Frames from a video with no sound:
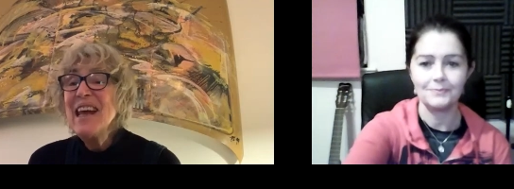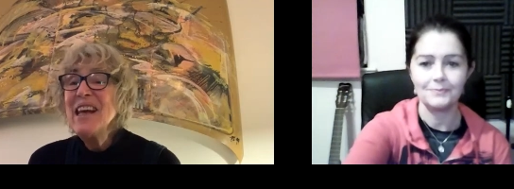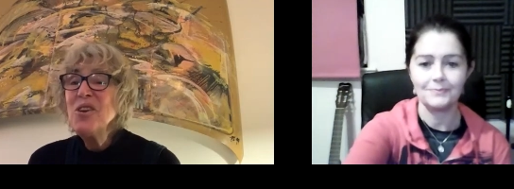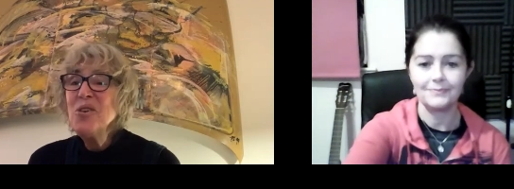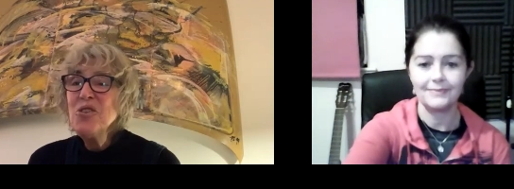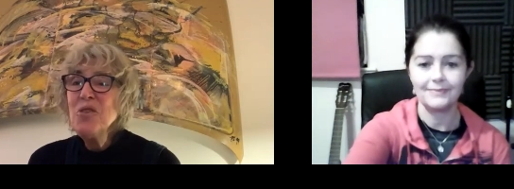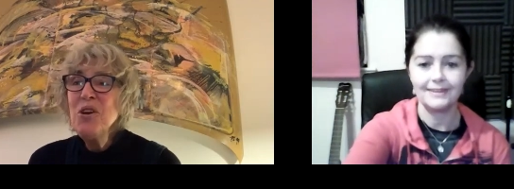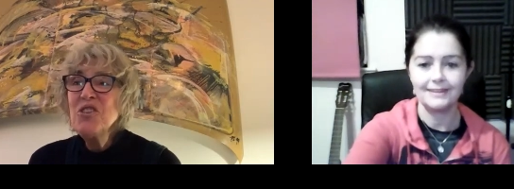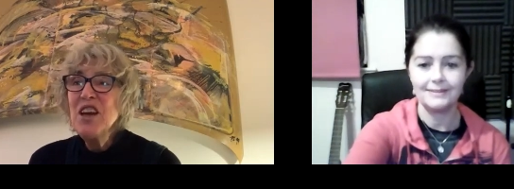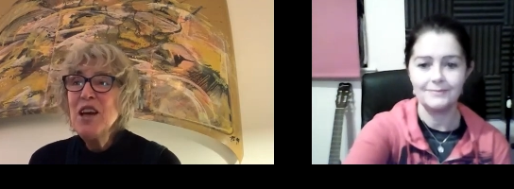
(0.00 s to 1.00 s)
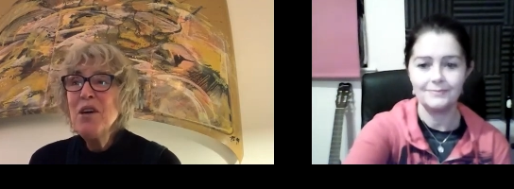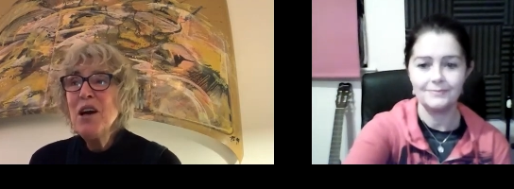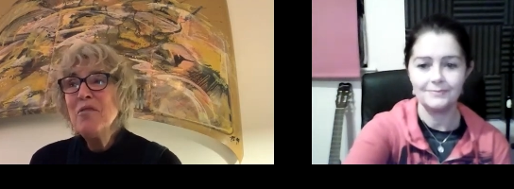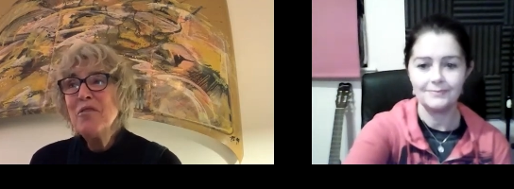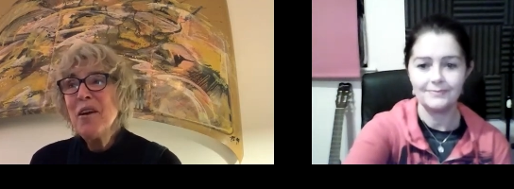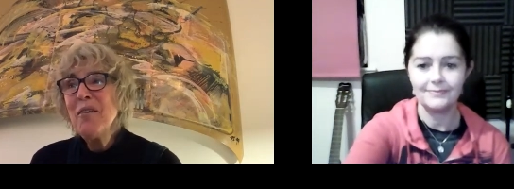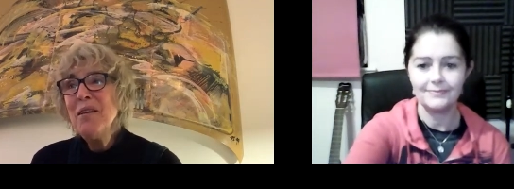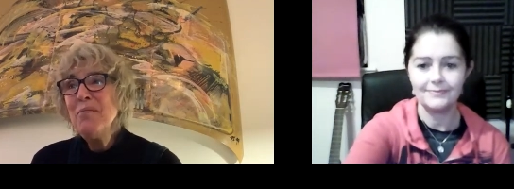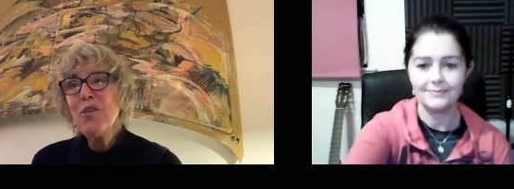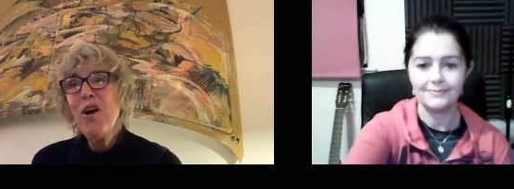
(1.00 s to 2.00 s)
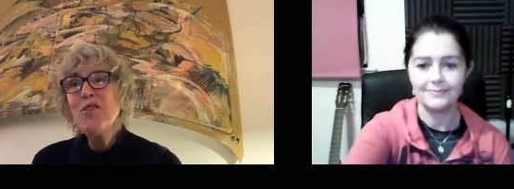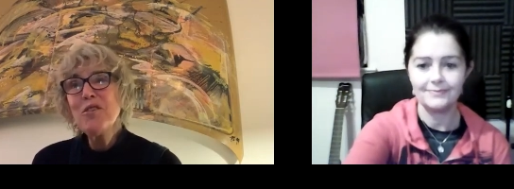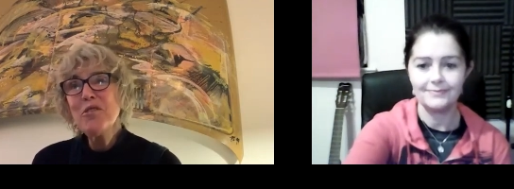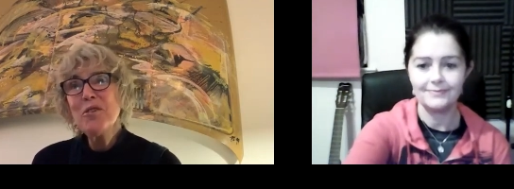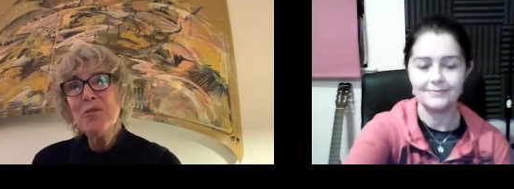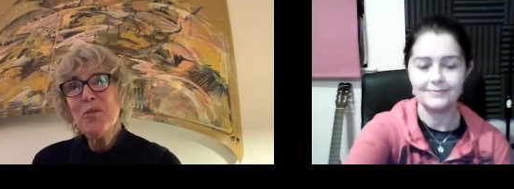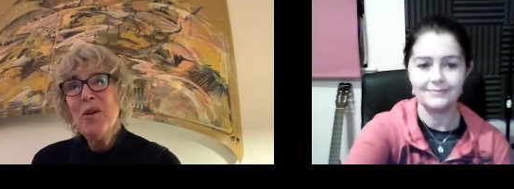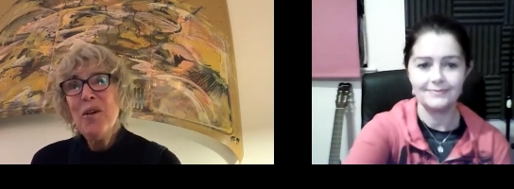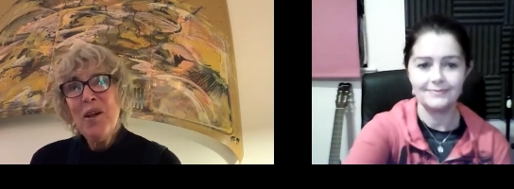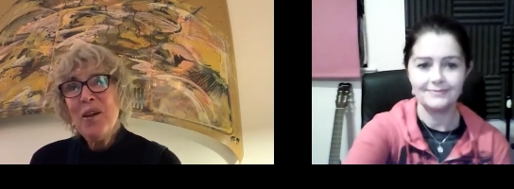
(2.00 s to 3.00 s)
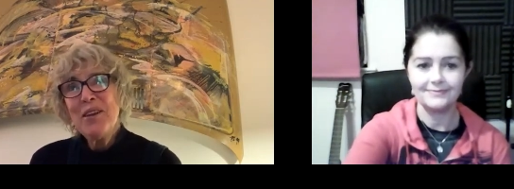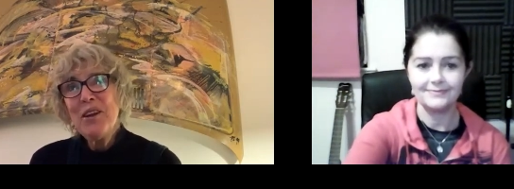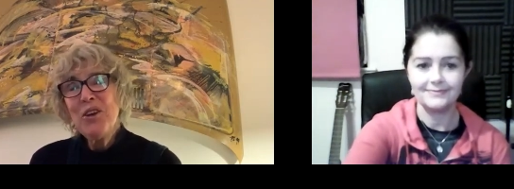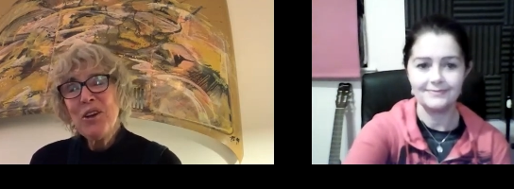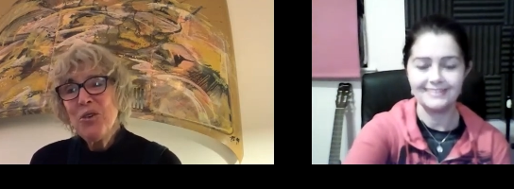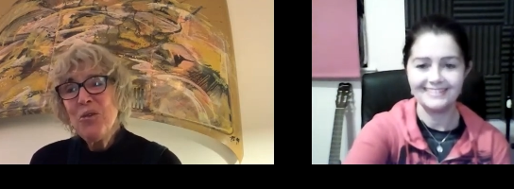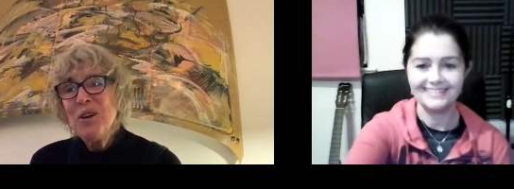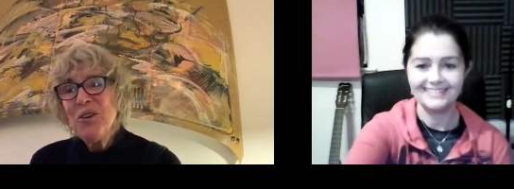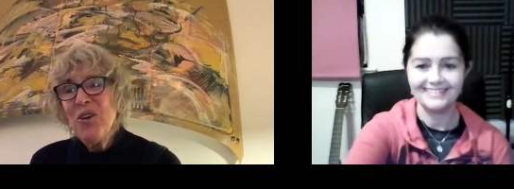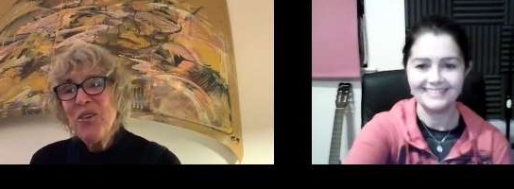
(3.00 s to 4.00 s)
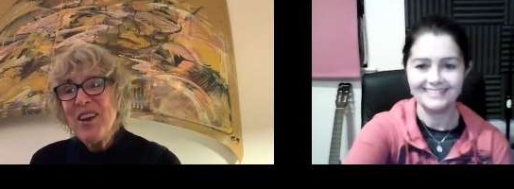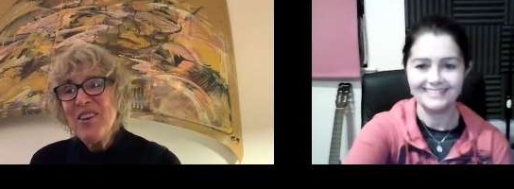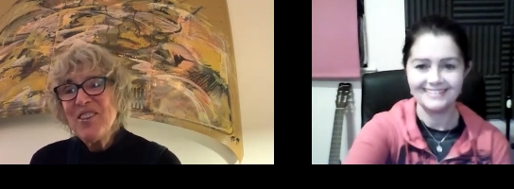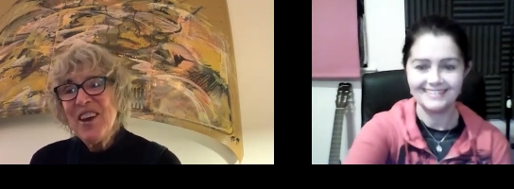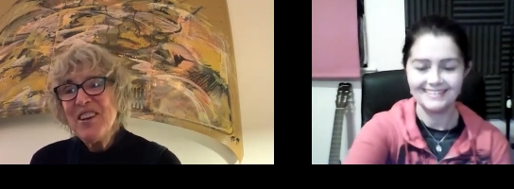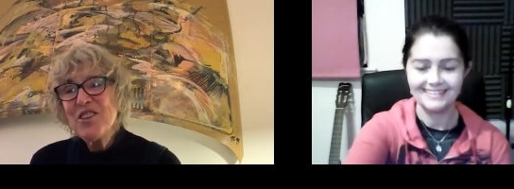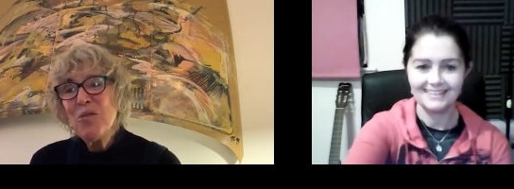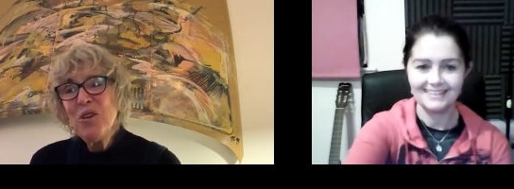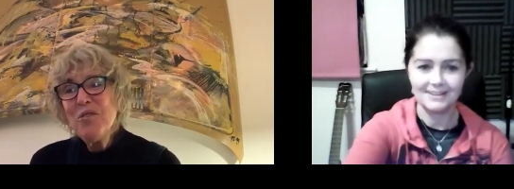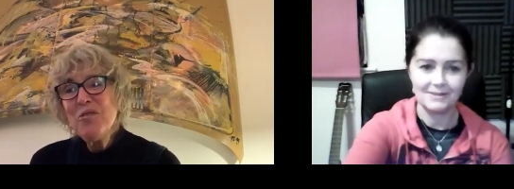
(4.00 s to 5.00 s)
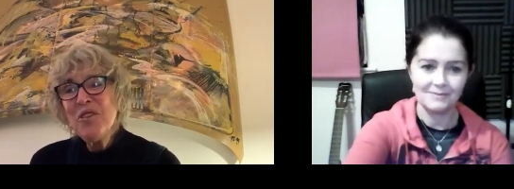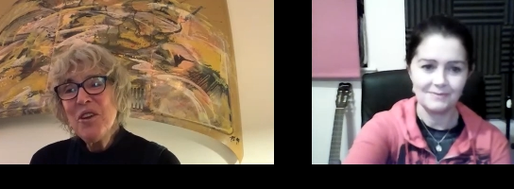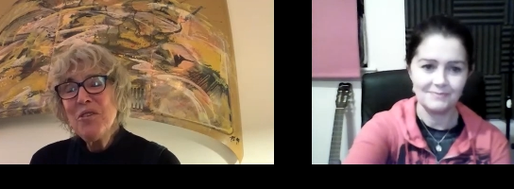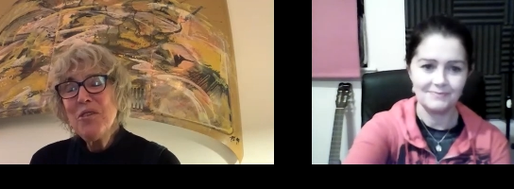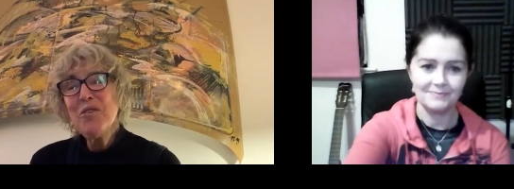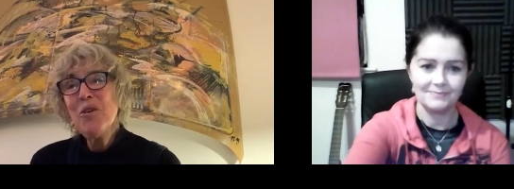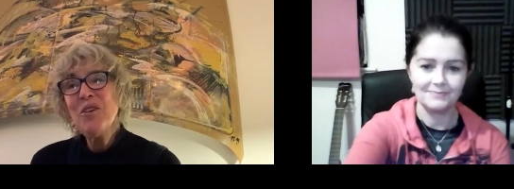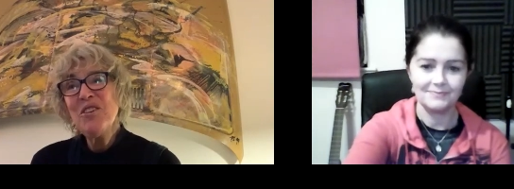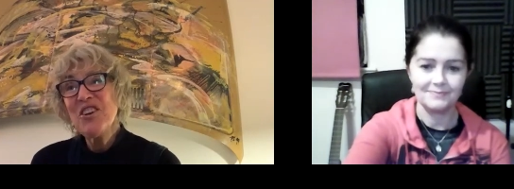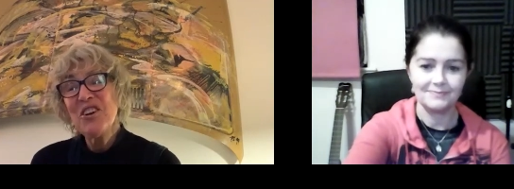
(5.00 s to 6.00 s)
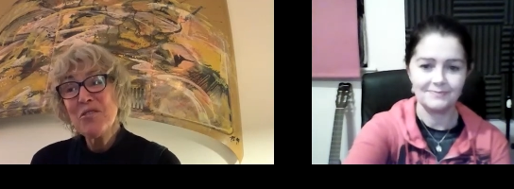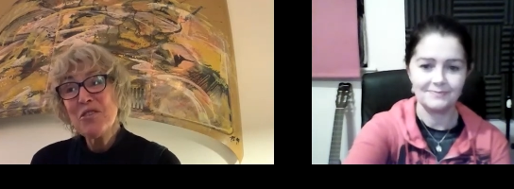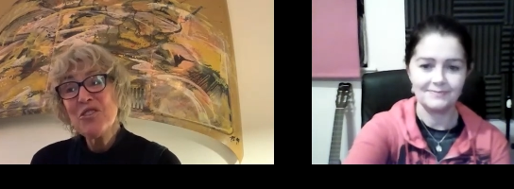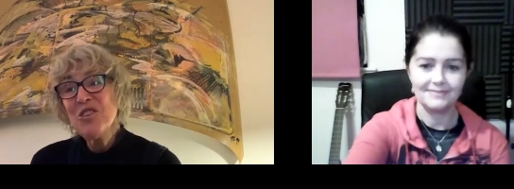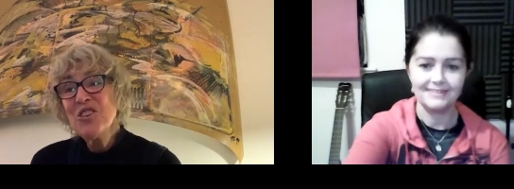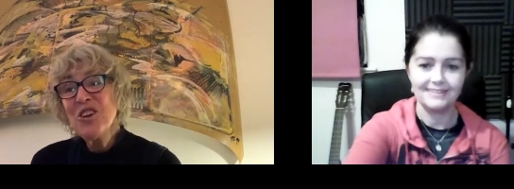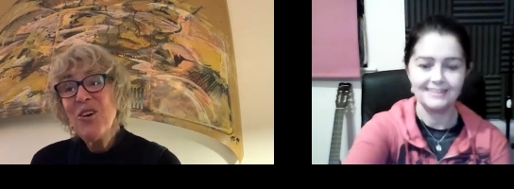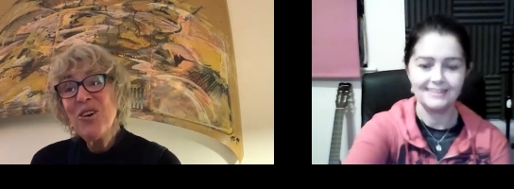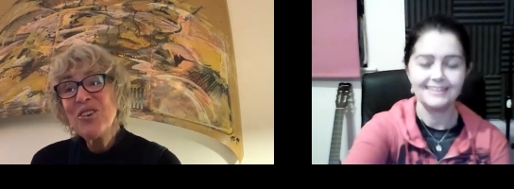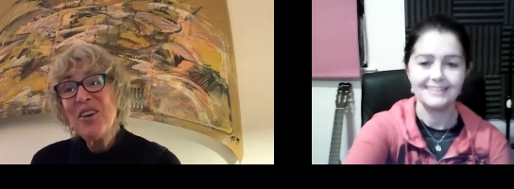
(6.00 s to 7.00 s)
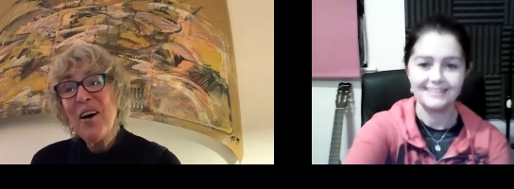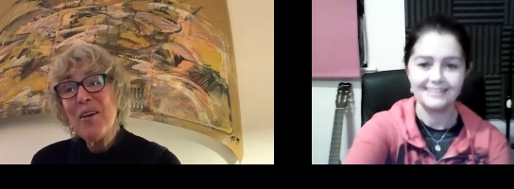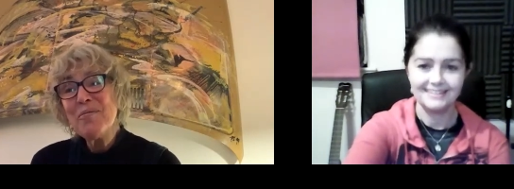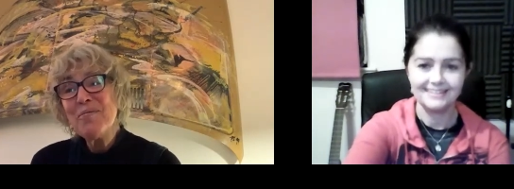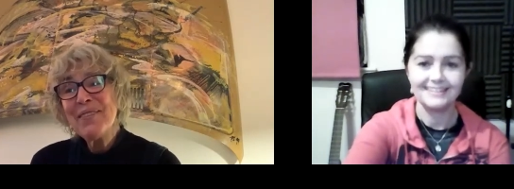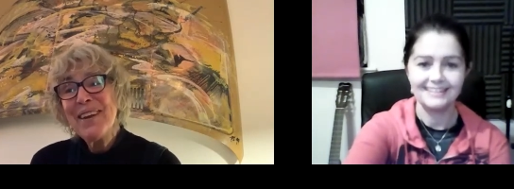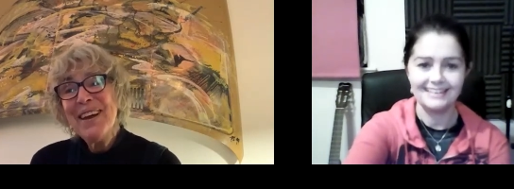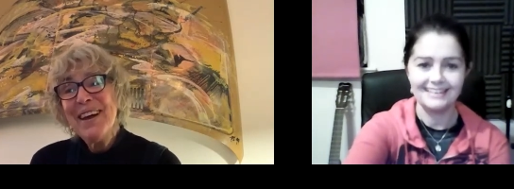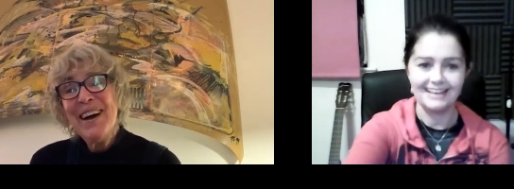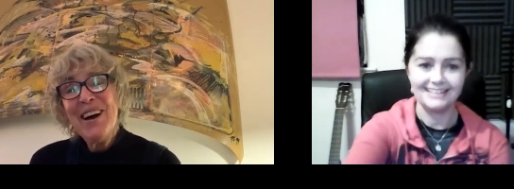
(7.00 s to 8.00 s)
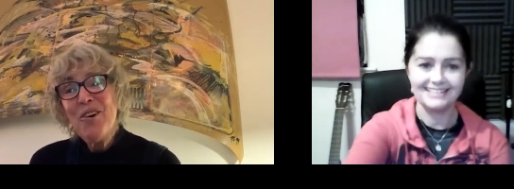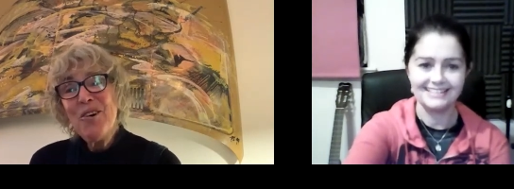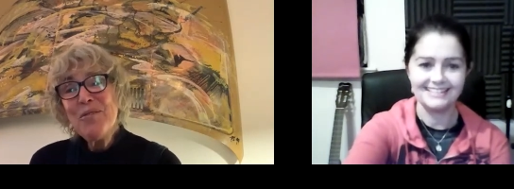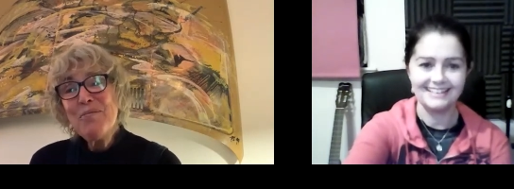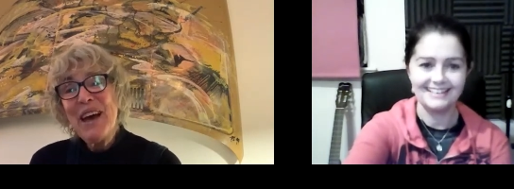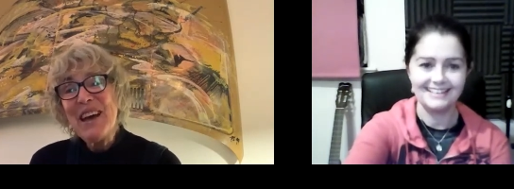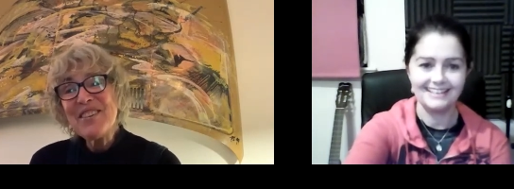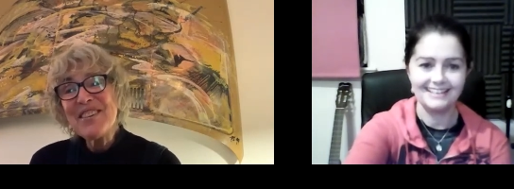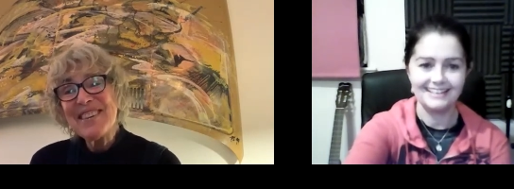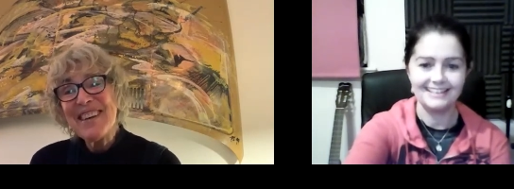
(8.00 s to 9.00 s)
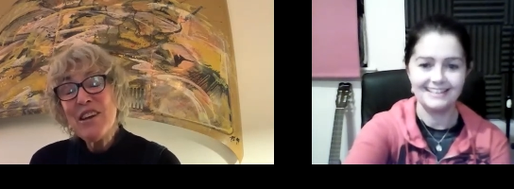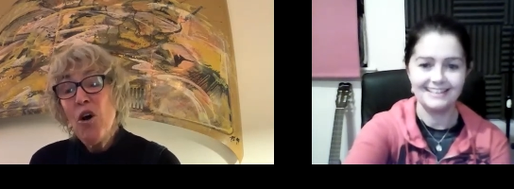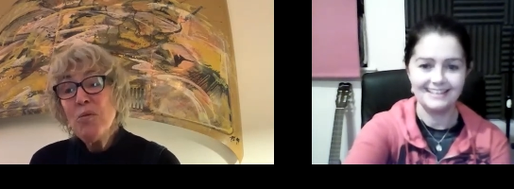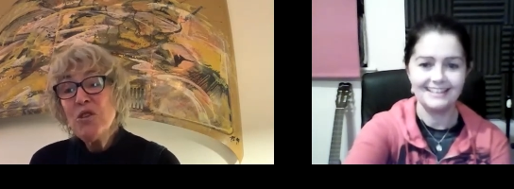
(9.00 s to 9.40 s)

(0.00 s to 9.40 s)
Speaker 1: Thank you so much, Emma. I'm very proud of you that you're doing all this. And it's wonderful that we've known each other for such a long time. Yeah. All, and I hope